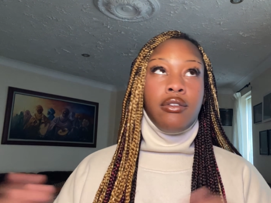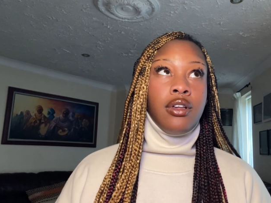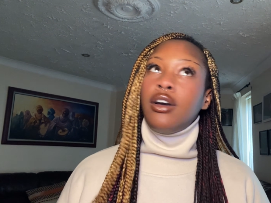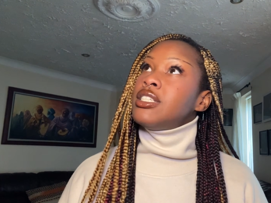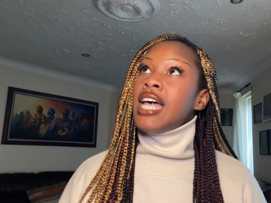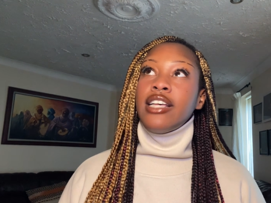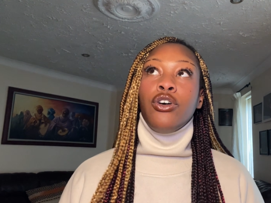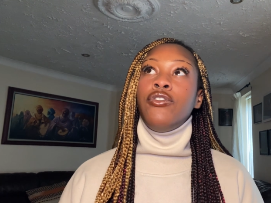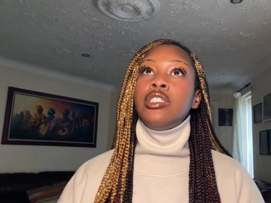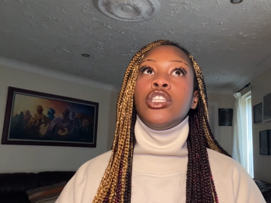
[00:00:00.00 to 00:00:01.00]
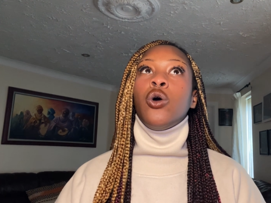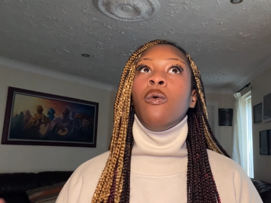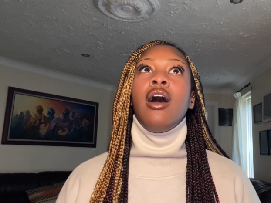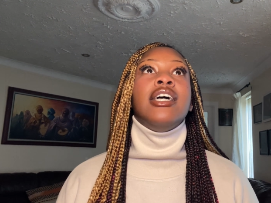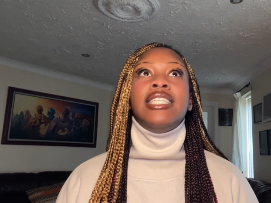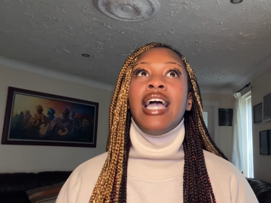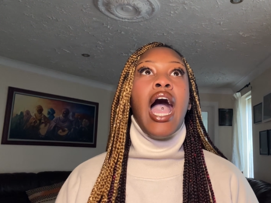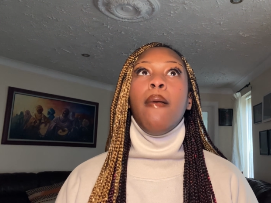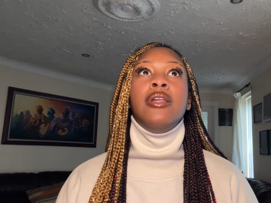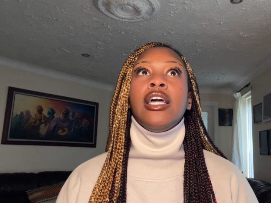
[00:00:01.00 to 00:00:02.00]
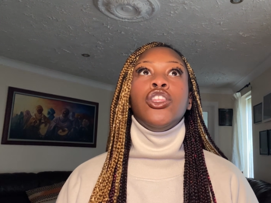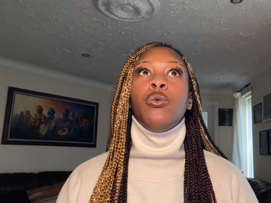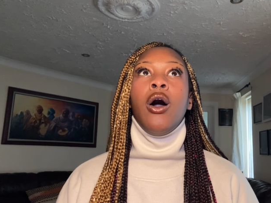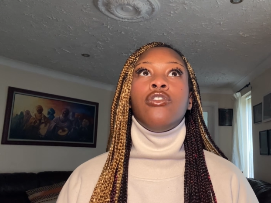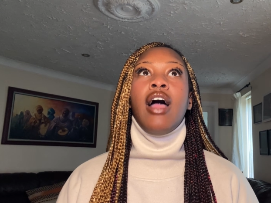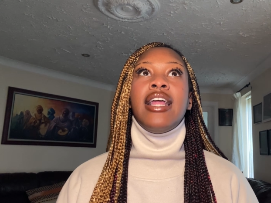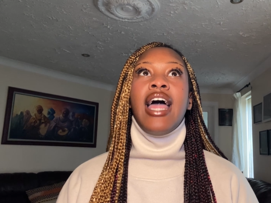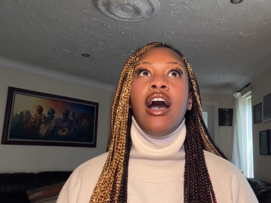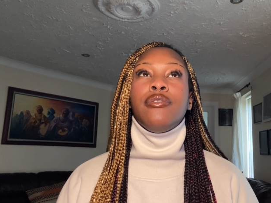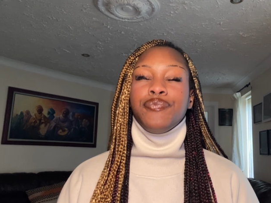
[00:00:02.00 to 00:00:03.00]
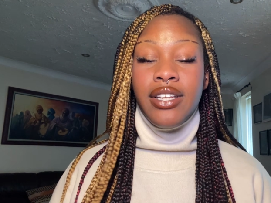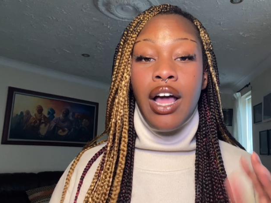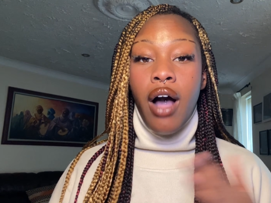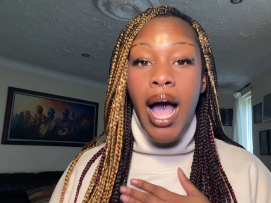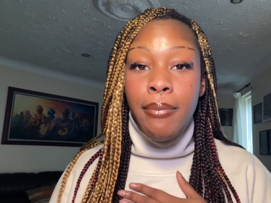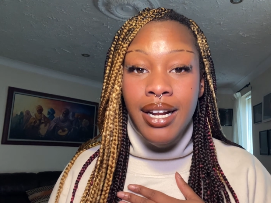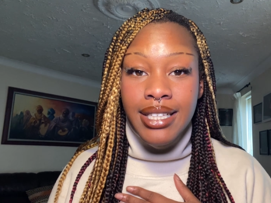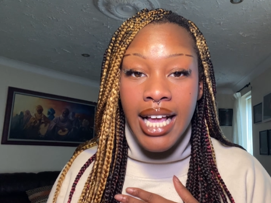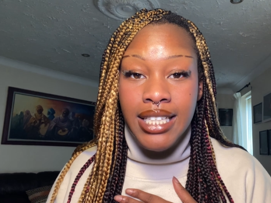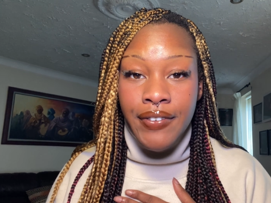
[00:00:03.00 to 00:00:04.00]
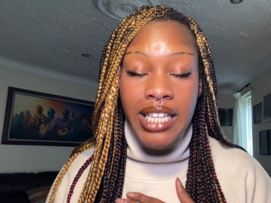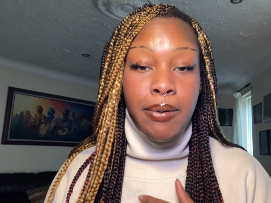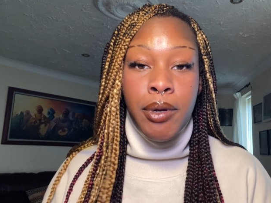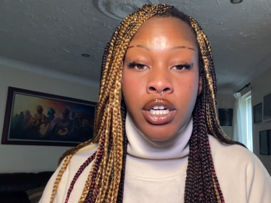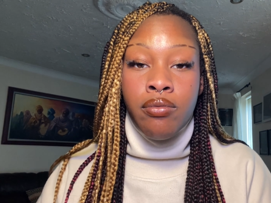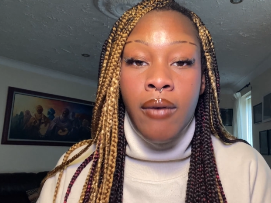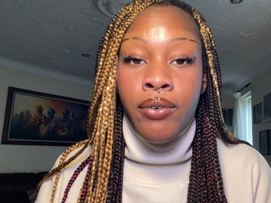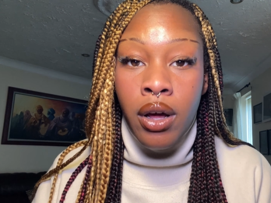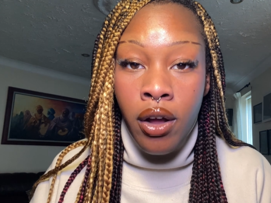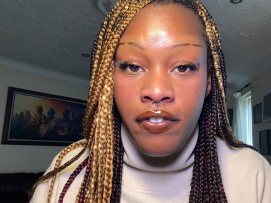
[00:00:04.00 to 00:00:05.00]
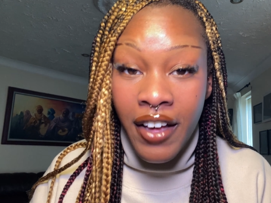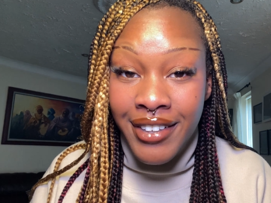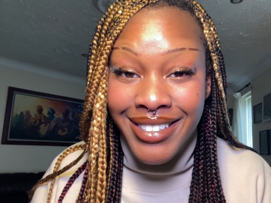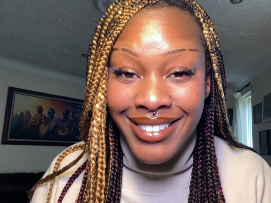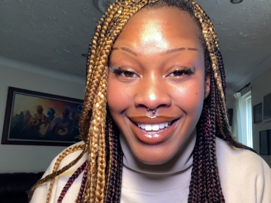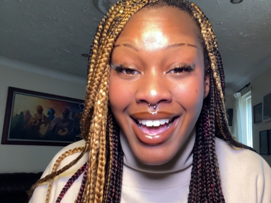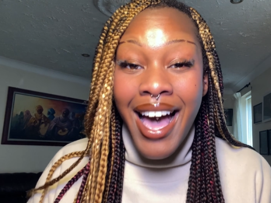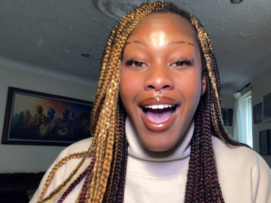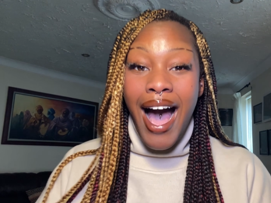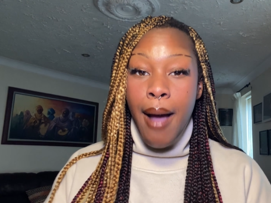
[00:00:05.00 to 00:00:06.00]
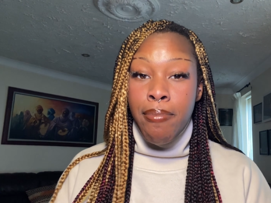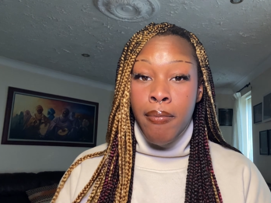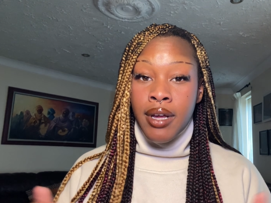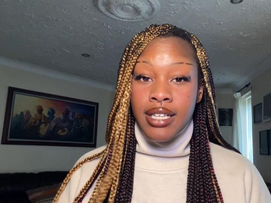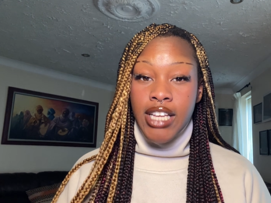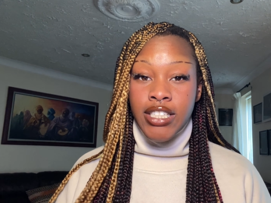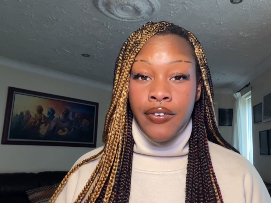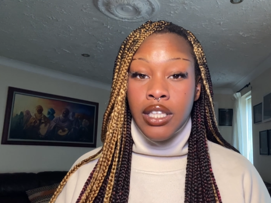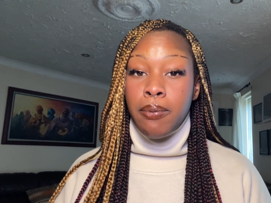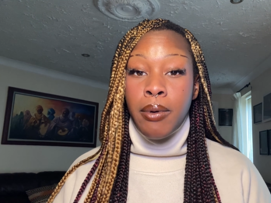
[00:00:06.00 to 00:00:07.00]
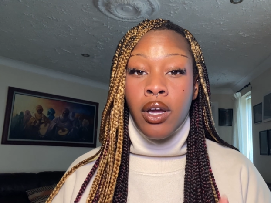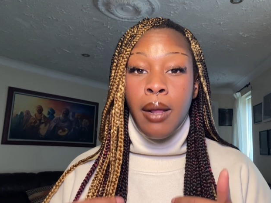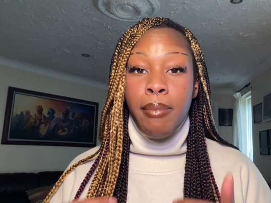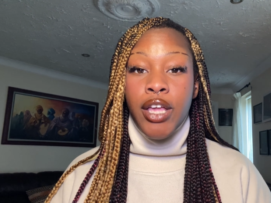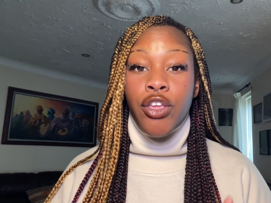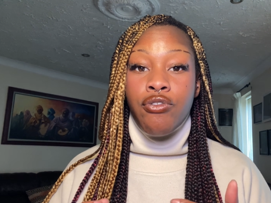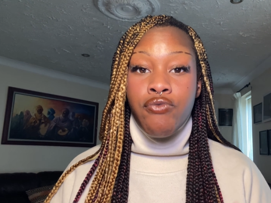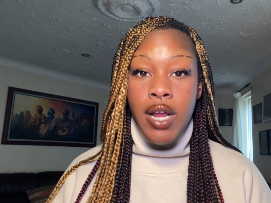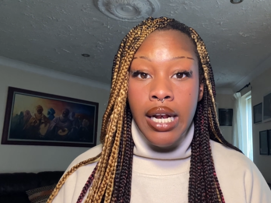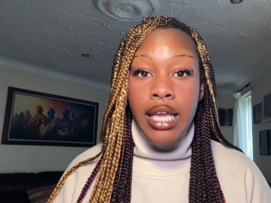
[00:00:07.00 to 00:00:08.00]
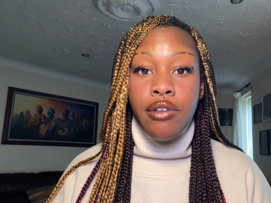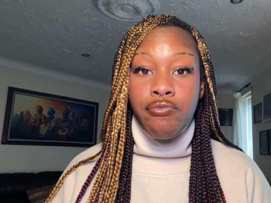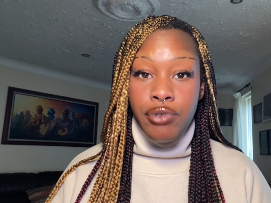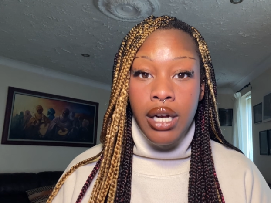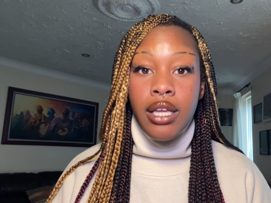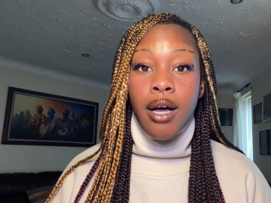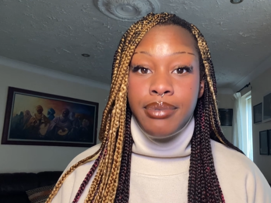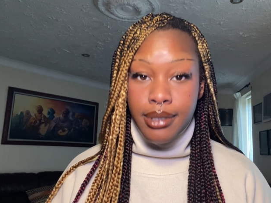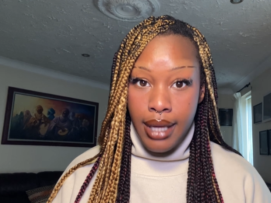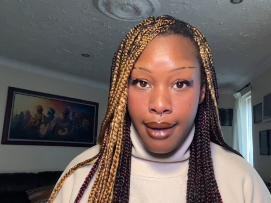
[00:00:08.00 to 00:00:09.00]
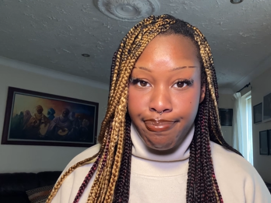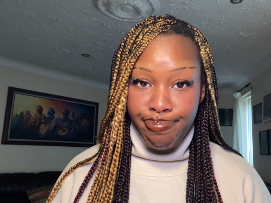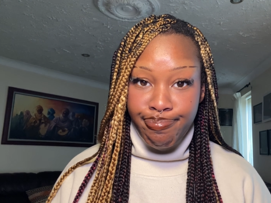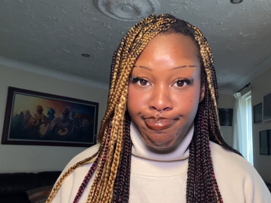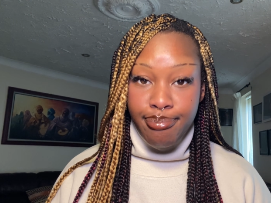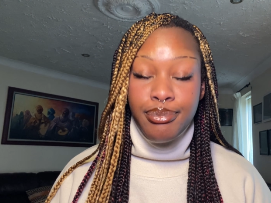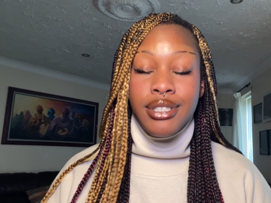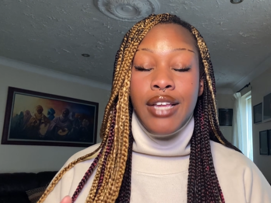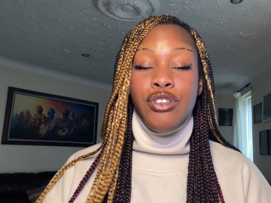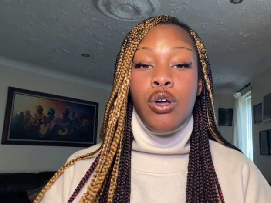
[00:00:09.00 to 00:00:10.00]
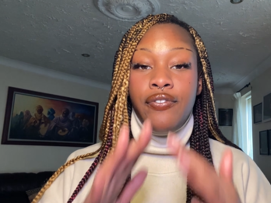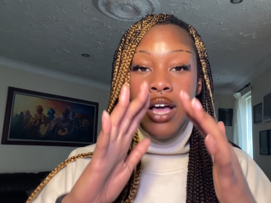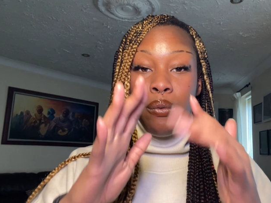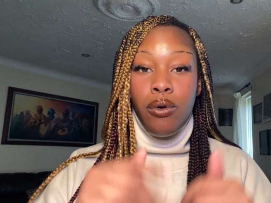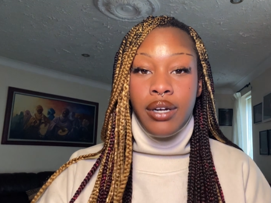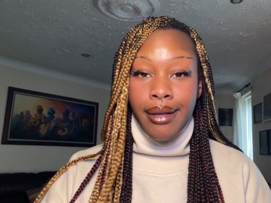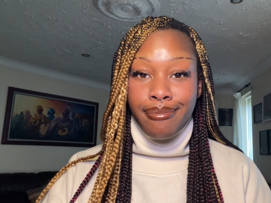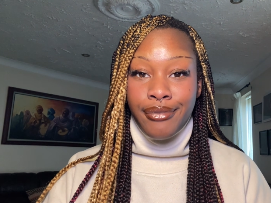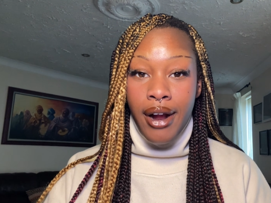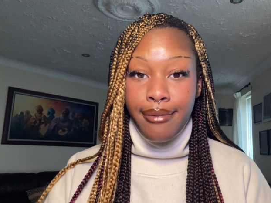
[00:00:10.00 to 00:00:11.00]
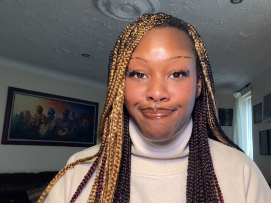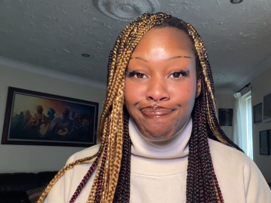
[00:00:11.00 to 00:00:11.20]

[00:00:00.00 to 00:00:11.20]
because that's obviously the worst thing happening in the world right now. Now I'm going to tell you something that's probably going to ruffle a lot of feathers. I'm probably going to tell you something that's probably going to make you really, really upset. I'm just giving you a fair warning, right?